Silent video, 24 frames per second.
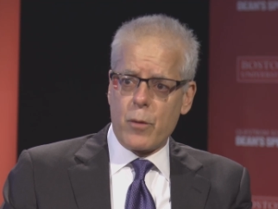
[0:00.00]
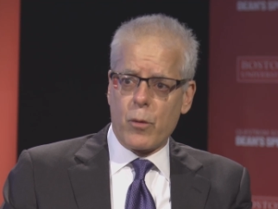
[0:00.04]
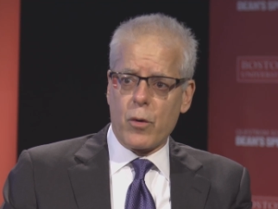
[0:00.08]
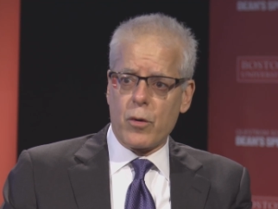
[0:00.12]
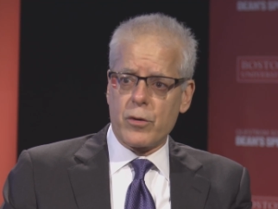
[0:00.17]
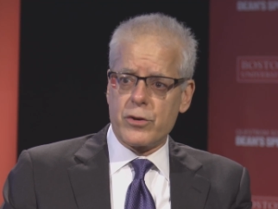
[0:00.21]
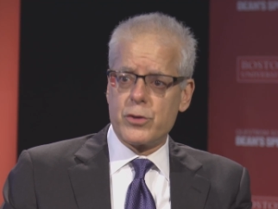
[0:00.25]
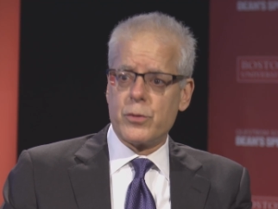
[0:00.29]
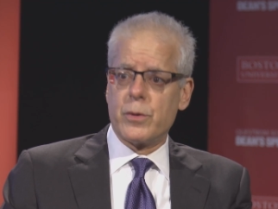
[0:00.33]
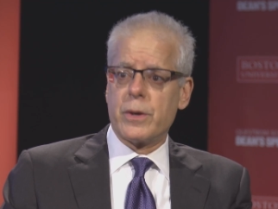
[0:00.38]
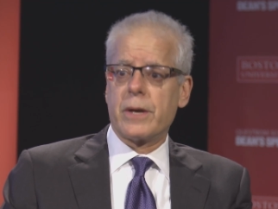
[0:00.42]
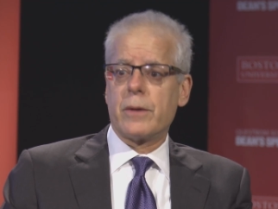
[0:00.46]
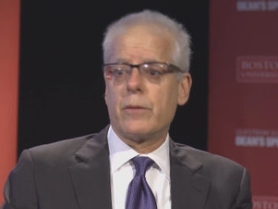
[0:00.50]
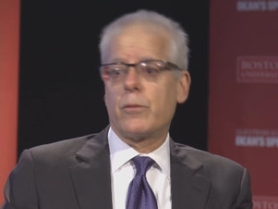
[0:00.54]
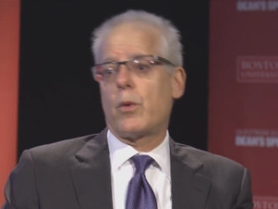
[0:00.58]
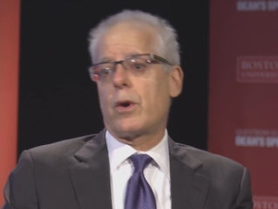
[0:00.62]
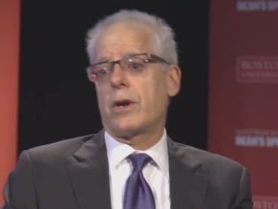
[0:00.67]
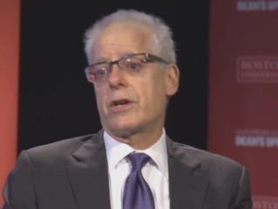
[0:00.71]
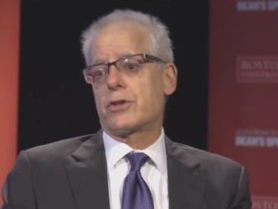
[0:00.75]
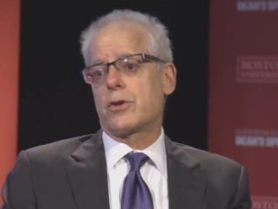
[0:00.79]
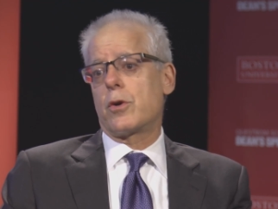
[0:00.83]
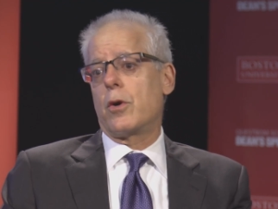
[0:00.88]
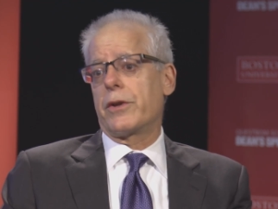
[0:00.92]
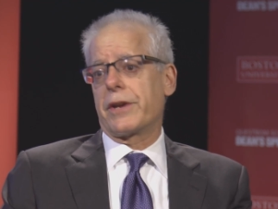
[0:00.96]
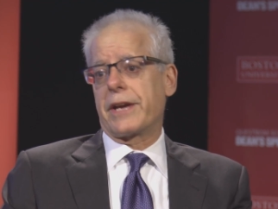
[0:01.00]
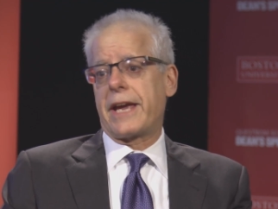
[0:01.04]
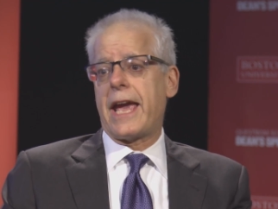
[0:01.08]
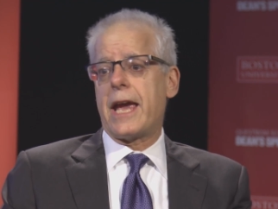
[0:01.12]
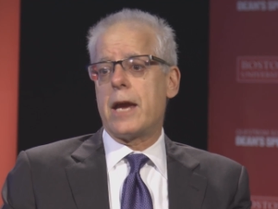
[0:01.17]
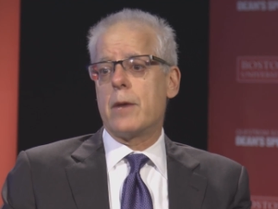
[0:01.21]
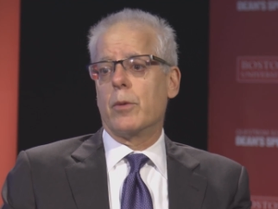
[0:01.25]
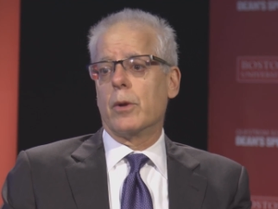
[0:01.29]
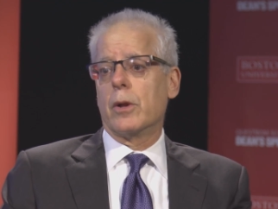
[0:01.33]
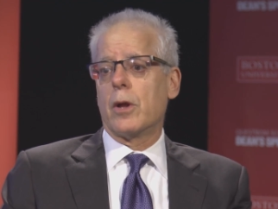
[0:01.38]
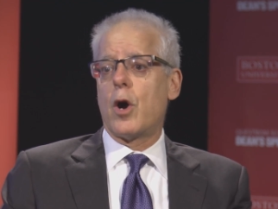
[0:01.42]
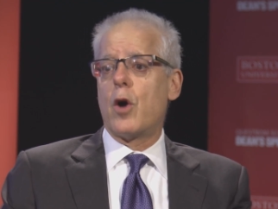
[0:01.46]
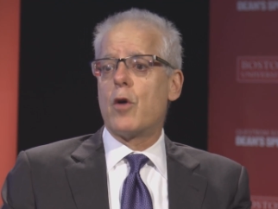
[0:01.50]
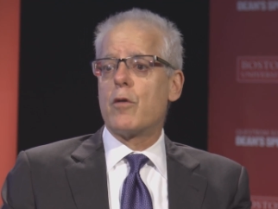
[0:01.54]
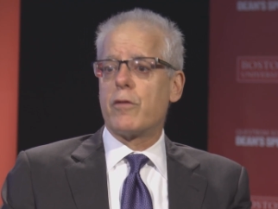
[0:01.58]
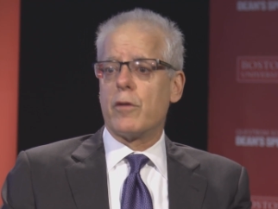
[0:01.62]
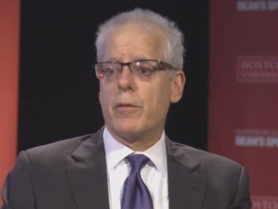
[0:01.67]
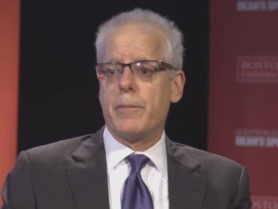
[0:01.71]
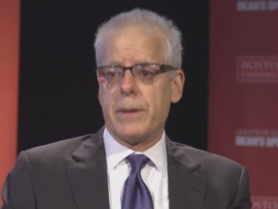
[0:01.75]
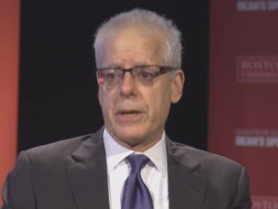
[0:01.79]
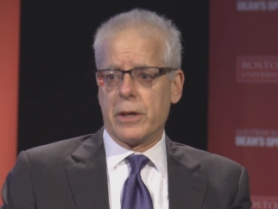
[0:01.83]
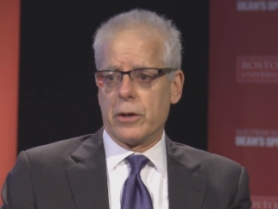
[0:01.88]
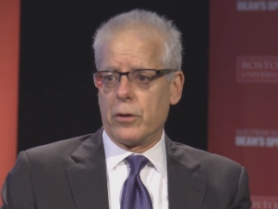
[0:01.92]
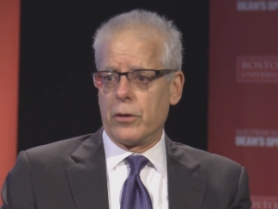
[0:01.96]
were doing what is called a cable
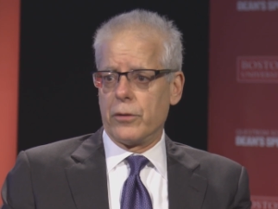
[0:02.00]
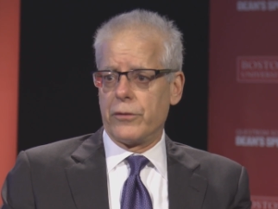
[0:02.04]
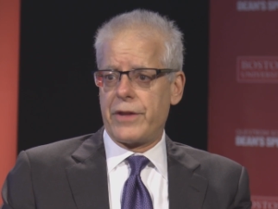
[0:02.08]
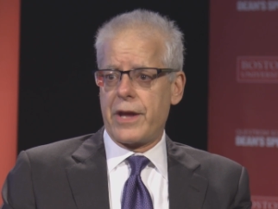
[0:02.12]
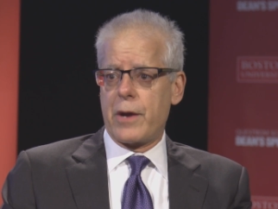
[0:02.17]
overbuild.